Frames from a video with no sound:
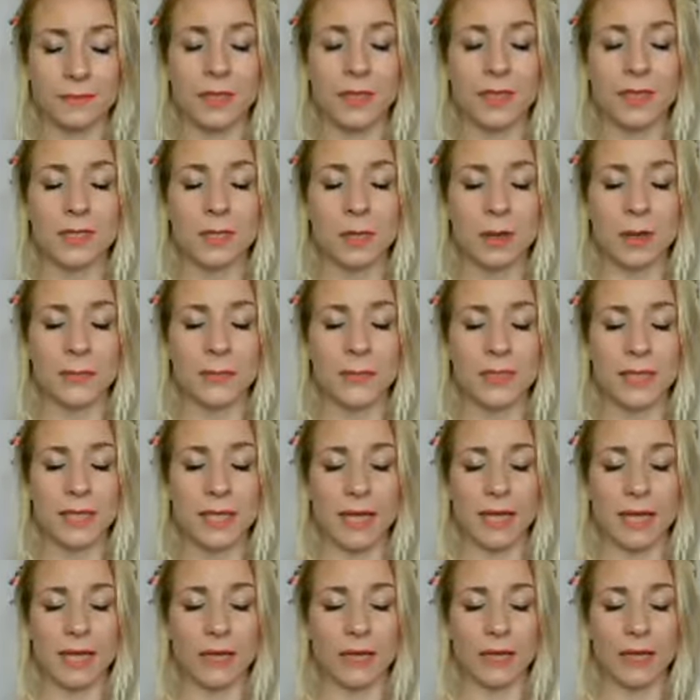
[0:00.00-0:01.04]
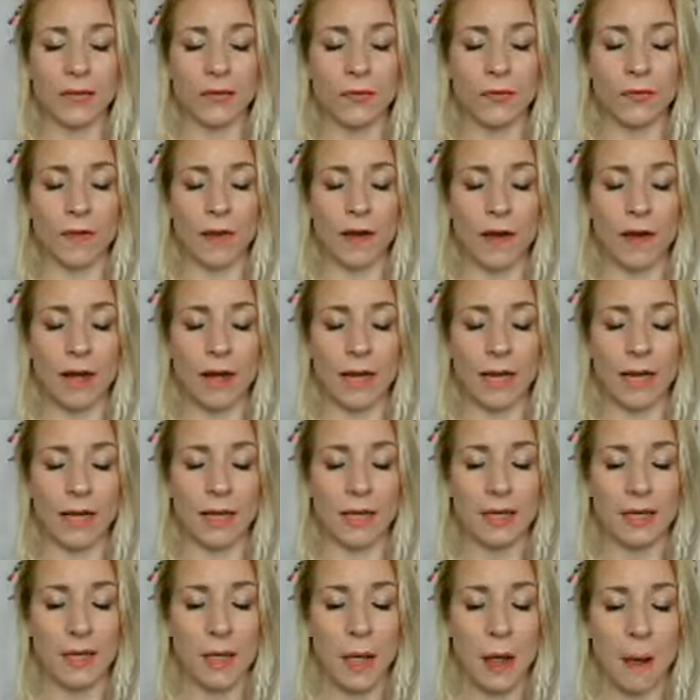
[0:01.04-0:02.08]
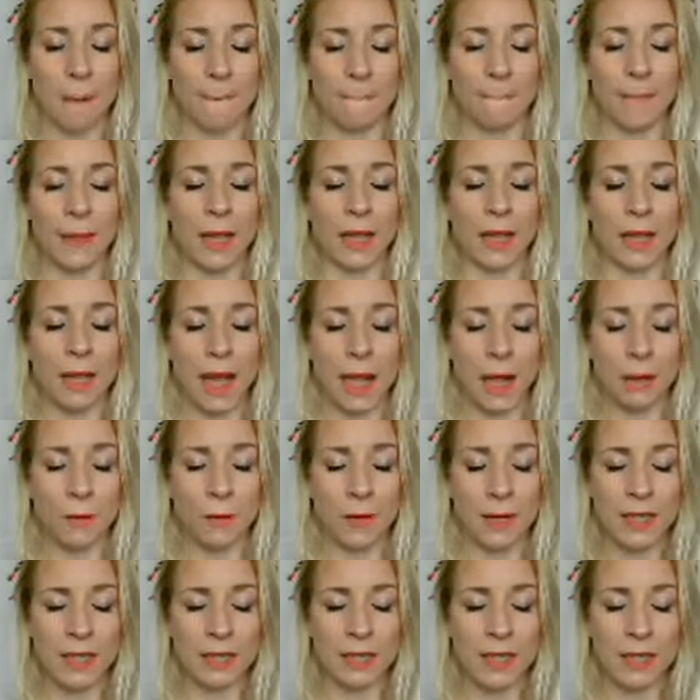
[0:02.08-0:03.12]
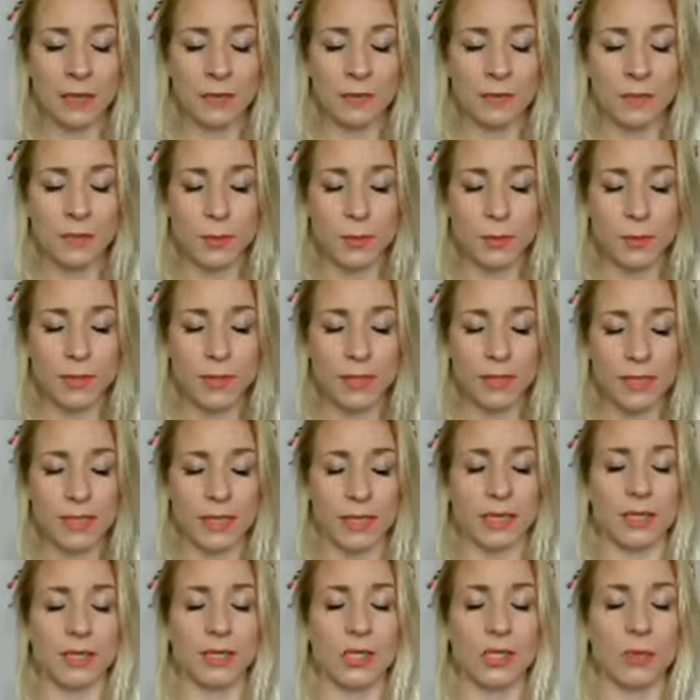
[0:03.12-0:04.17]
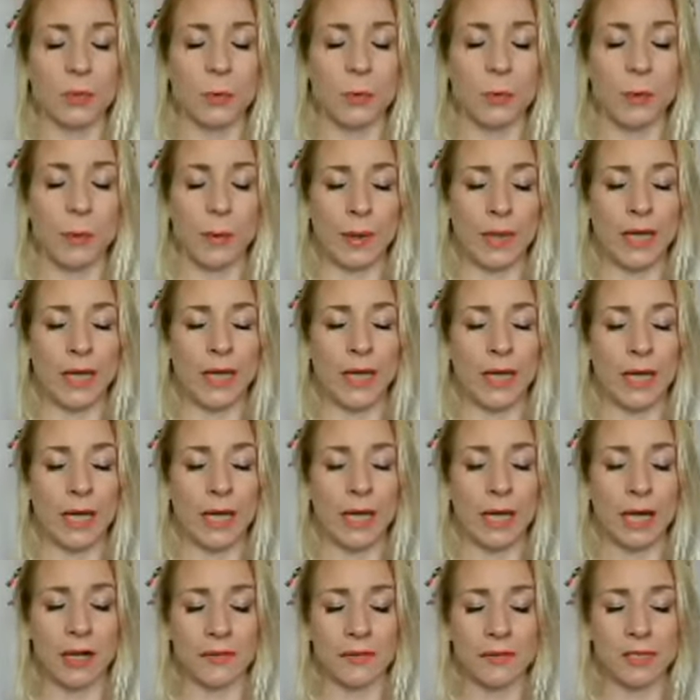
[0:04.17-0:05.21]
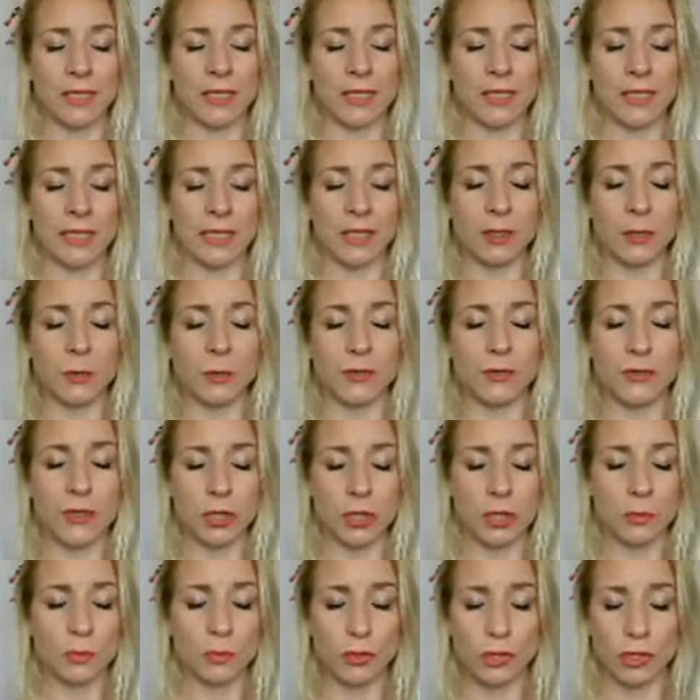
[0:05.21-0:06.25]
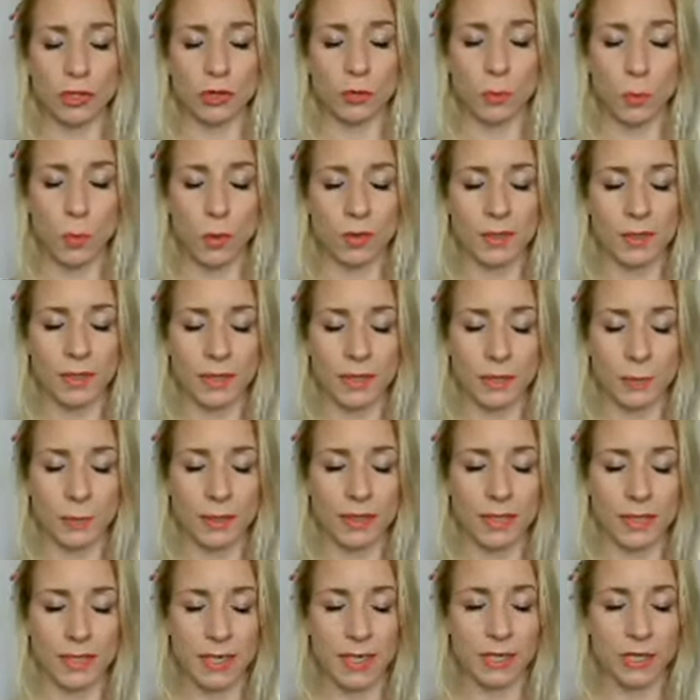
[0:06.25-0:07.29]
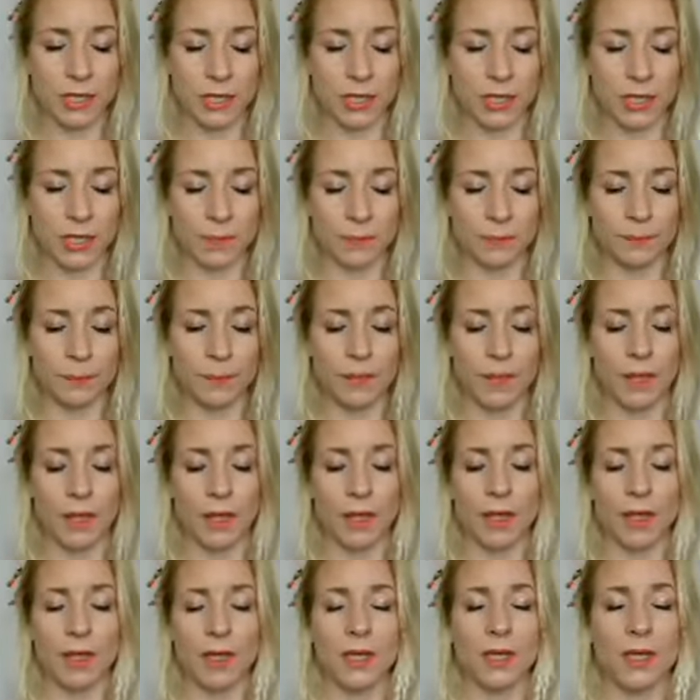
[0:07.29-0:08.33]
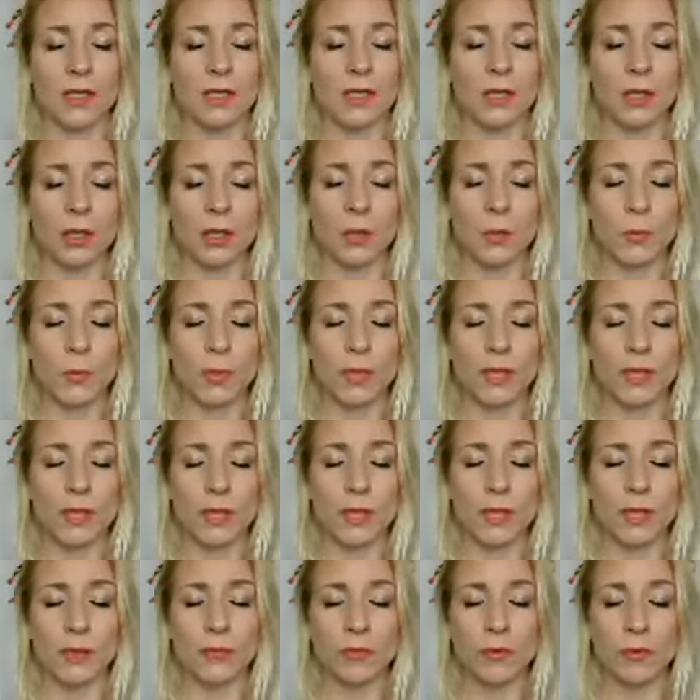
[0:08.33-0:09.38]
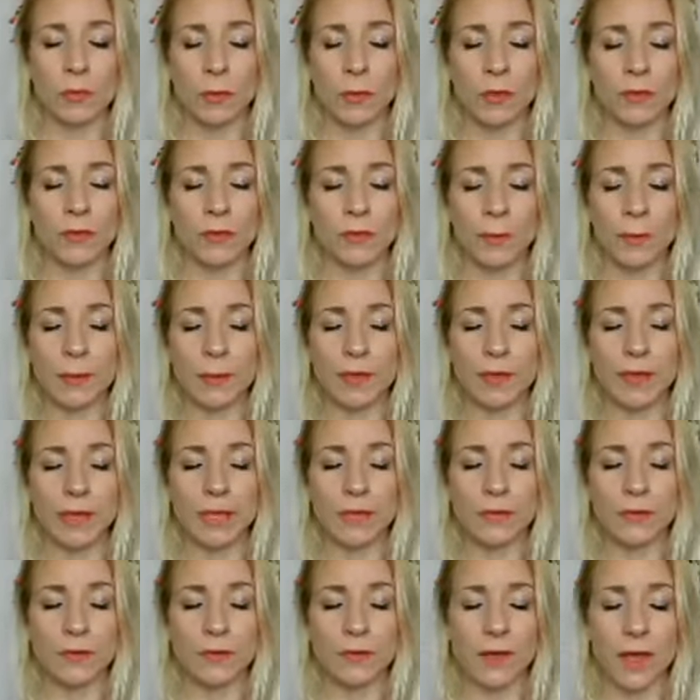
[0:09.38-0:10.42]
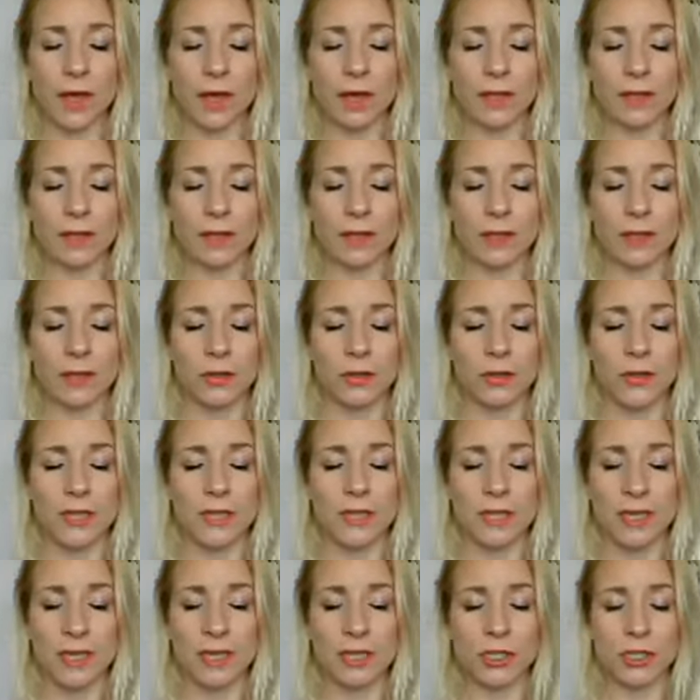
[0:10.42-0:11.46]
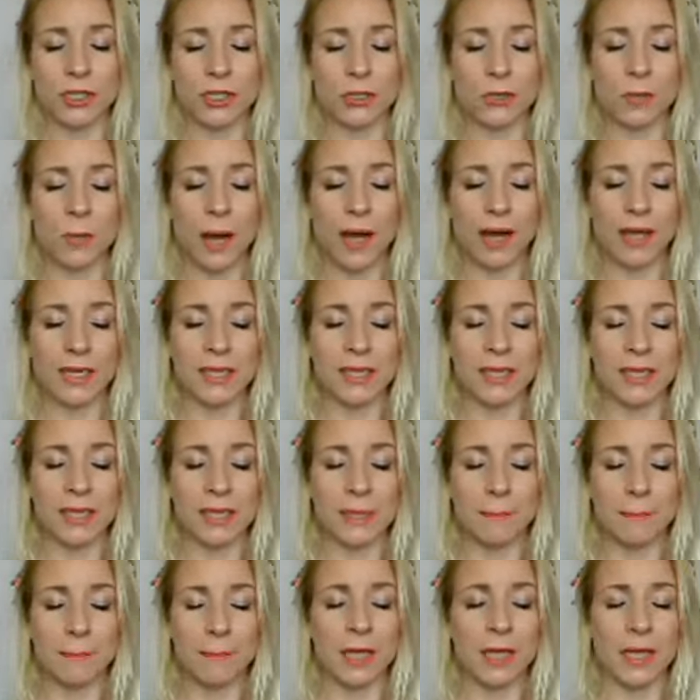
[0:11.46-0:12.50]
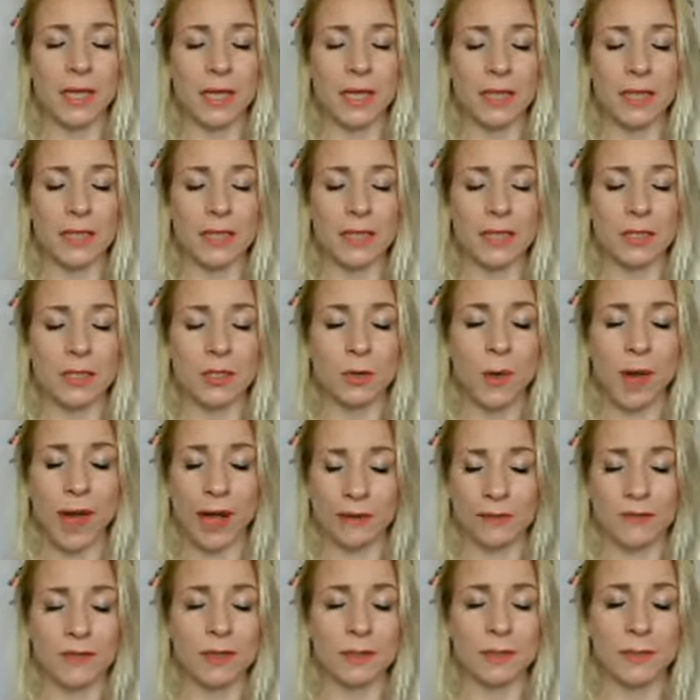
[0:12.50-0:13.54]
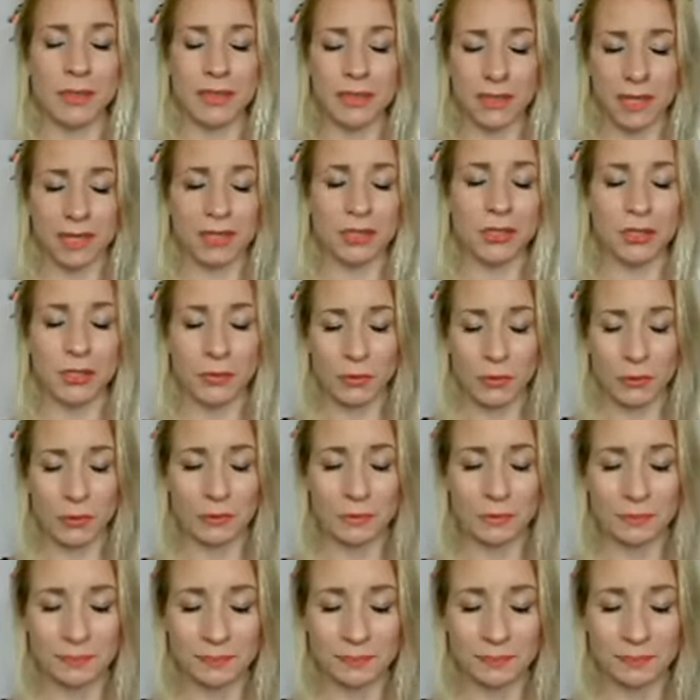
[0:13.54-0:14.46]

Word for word: So I'm seeing if I allow myself to be a sensual being, I'll have to deal with too much unwanted attention. So can we remove the belief that your sensuality means you have to be sexual?